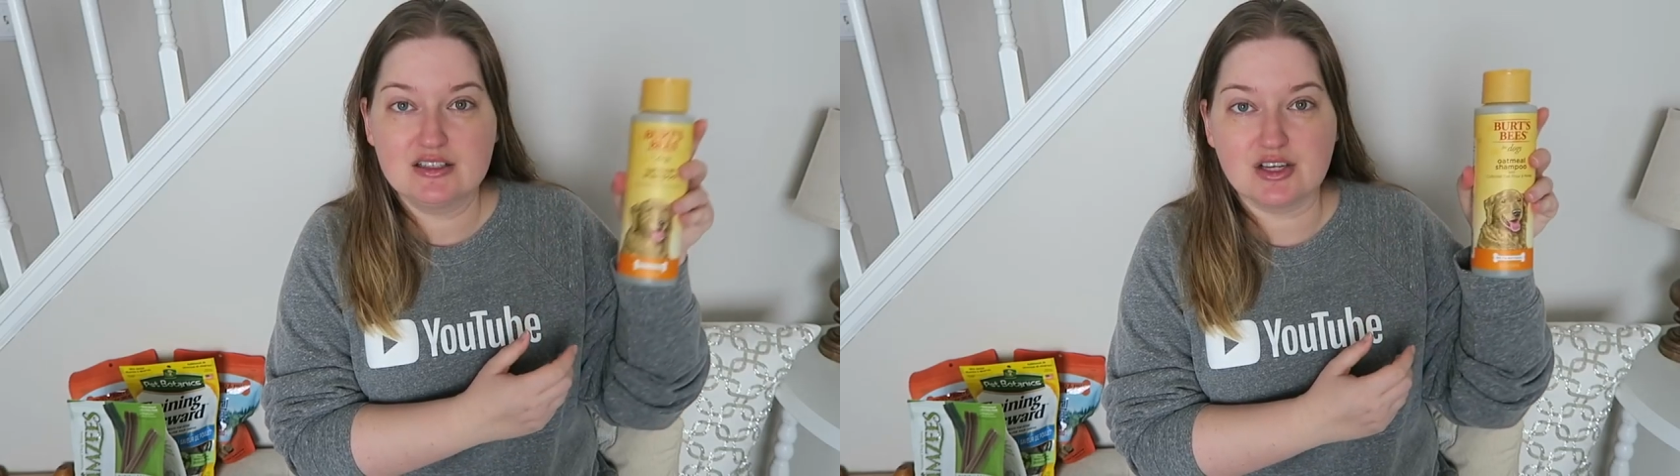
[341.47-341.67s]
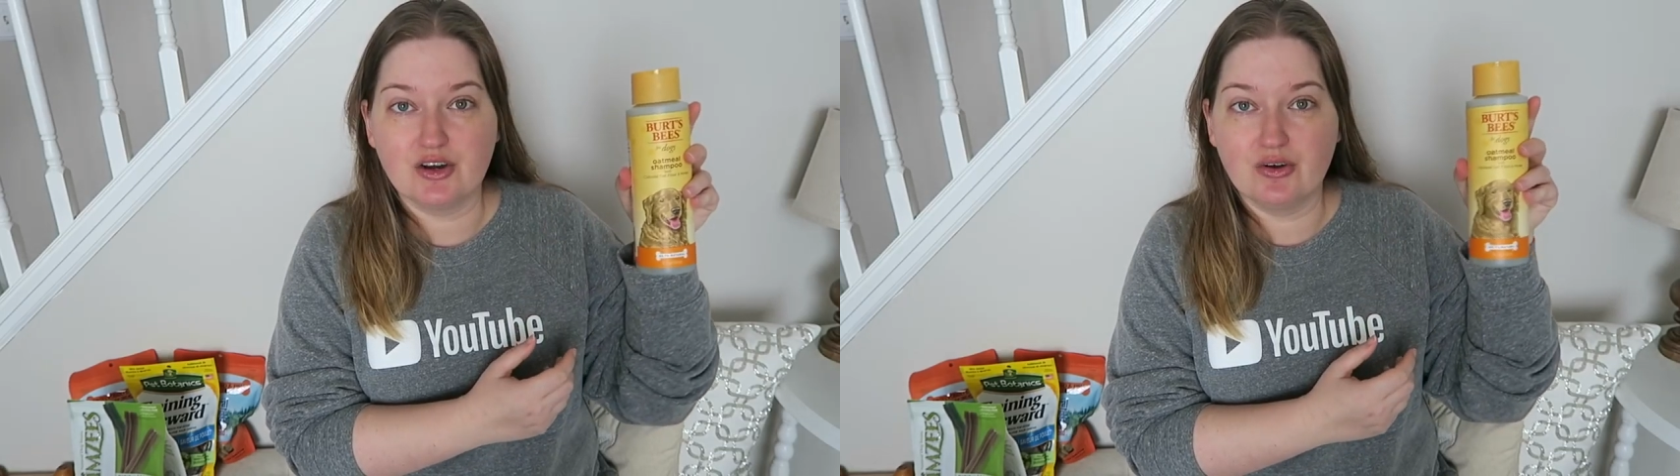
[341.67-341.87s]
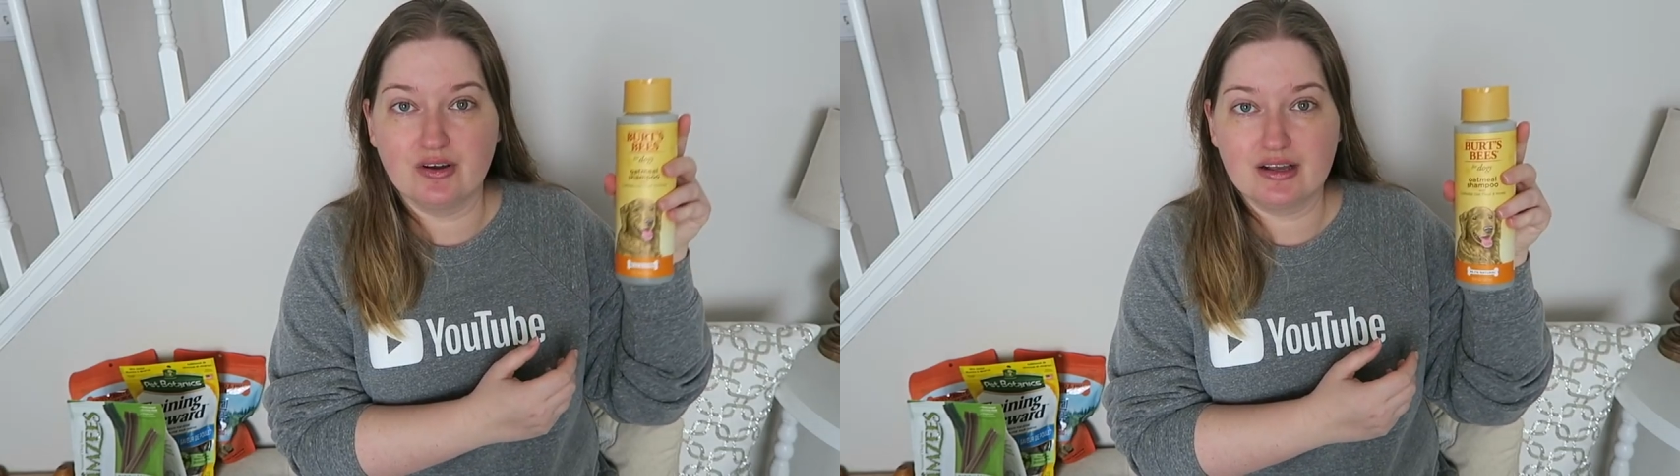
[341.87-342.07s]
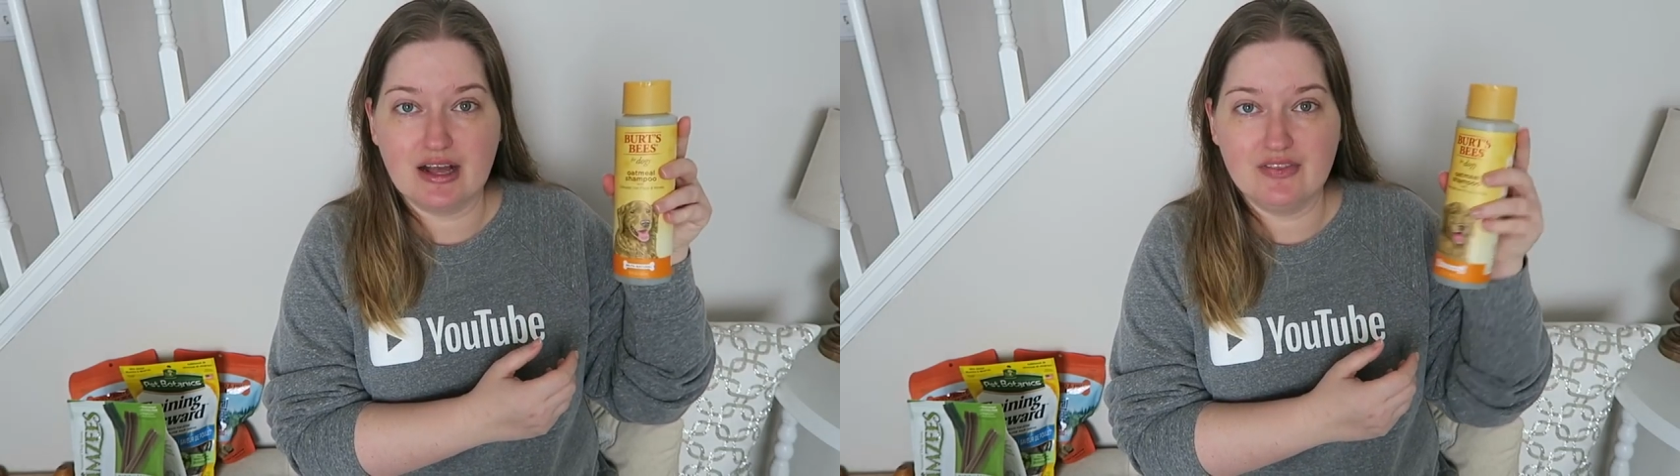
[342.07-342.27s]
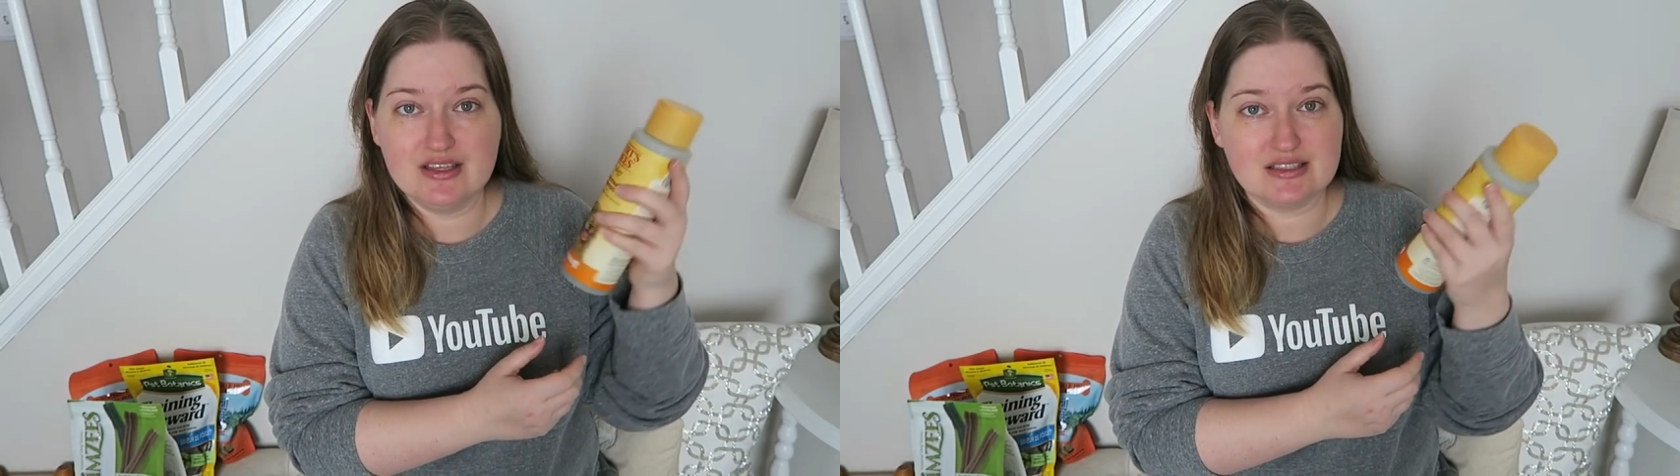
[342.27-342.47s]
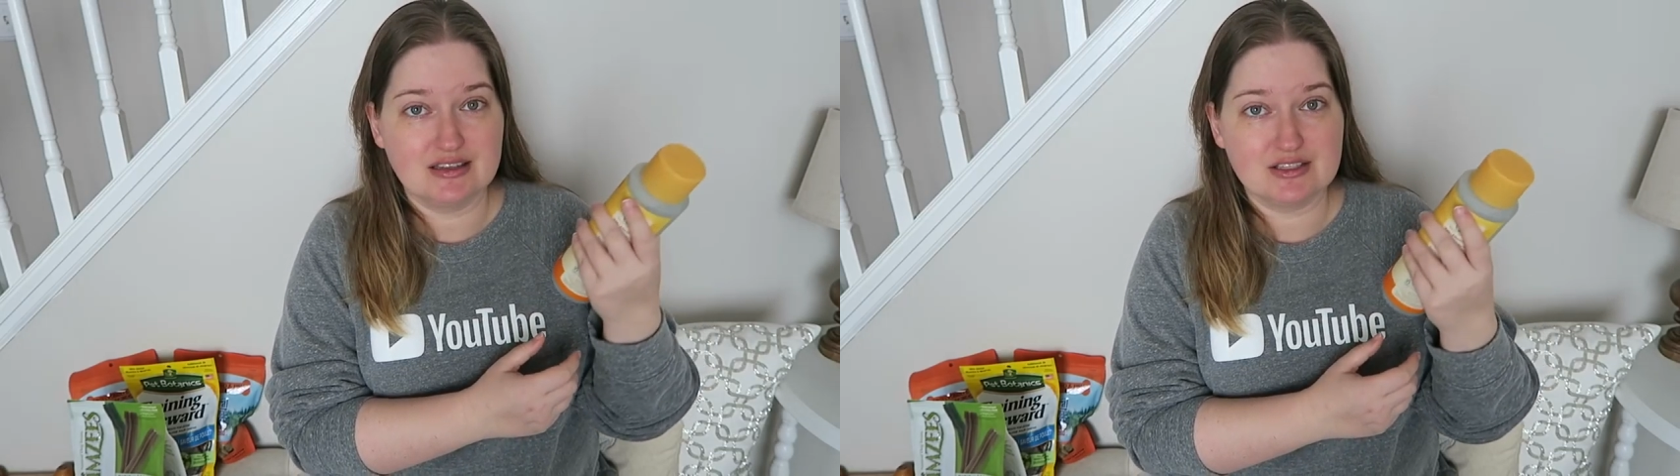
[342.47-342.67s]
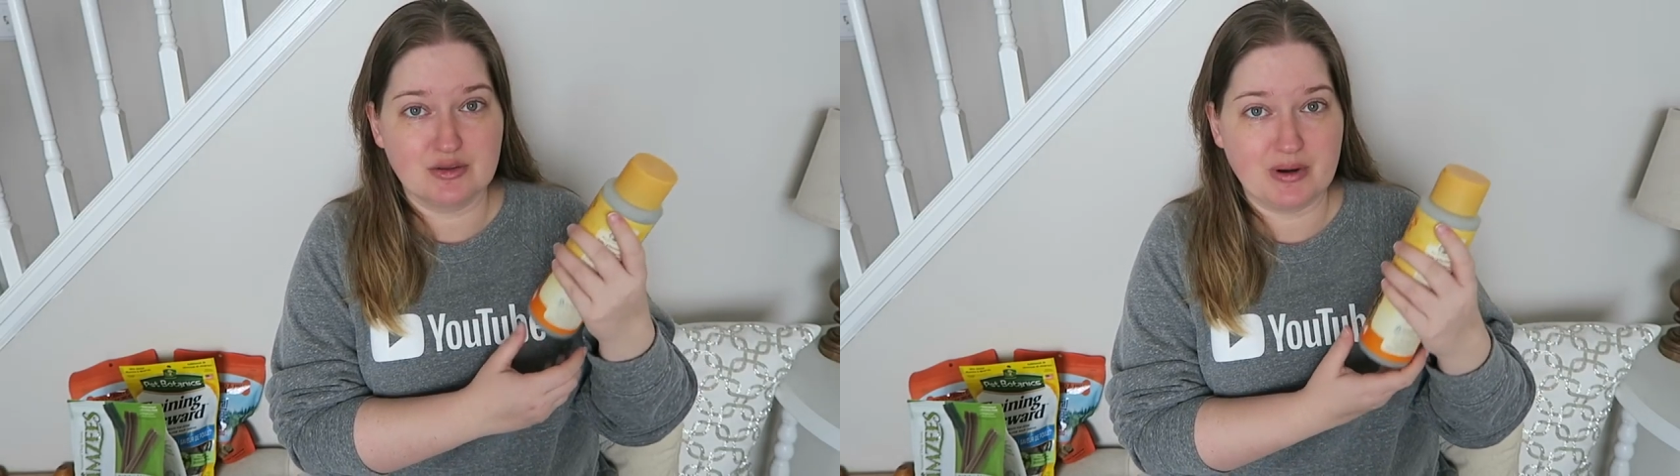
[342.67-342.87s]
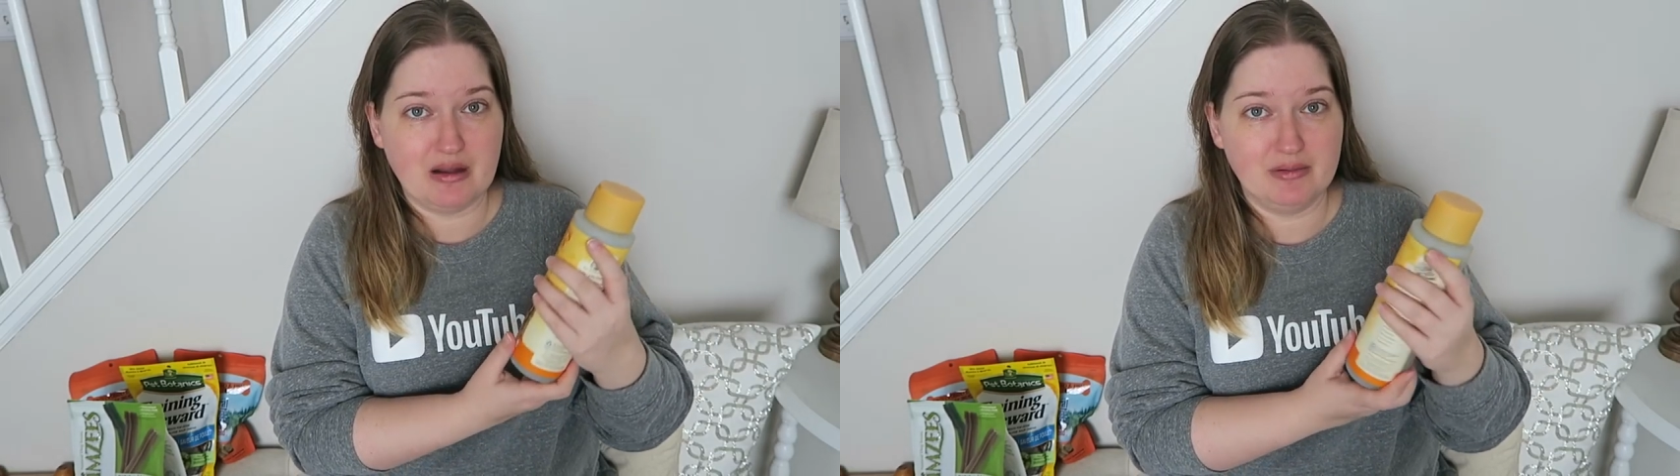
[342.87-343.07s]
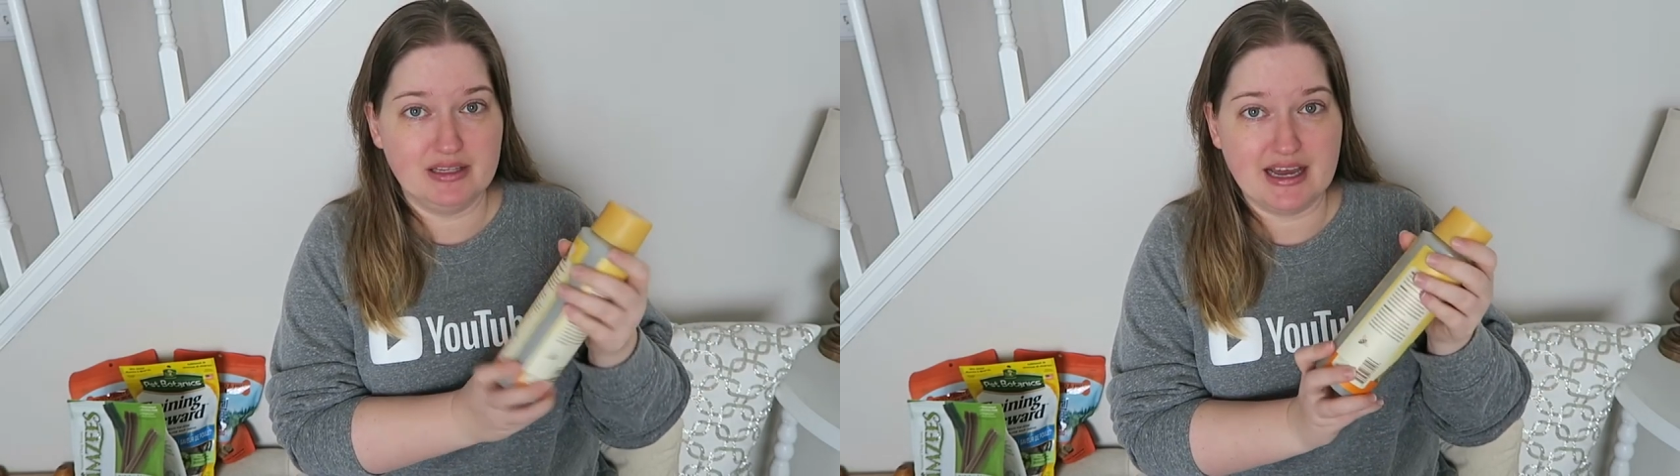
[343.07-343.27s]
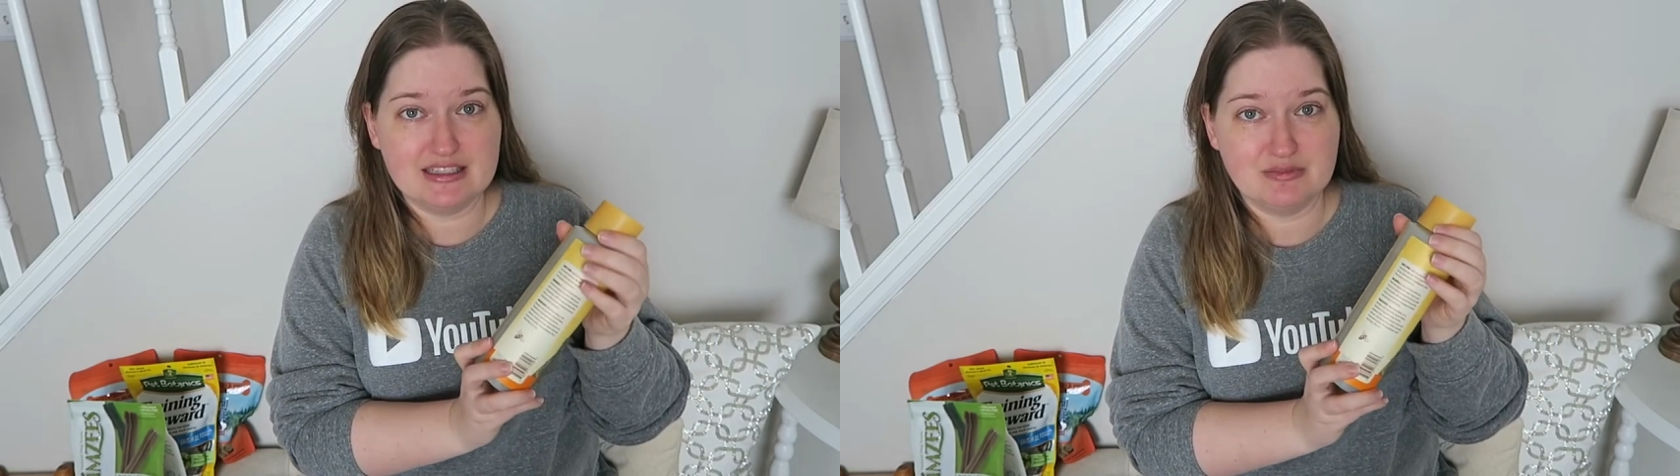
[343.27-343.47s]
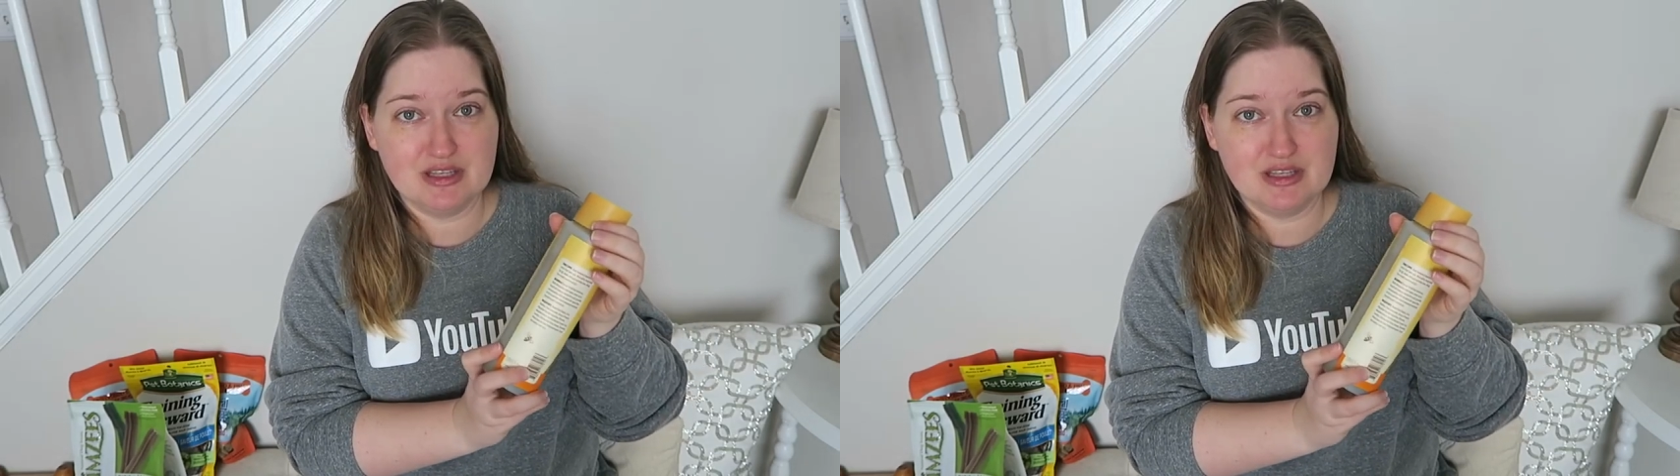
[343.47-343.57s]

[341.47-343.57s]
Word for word: So got this, and this will probably last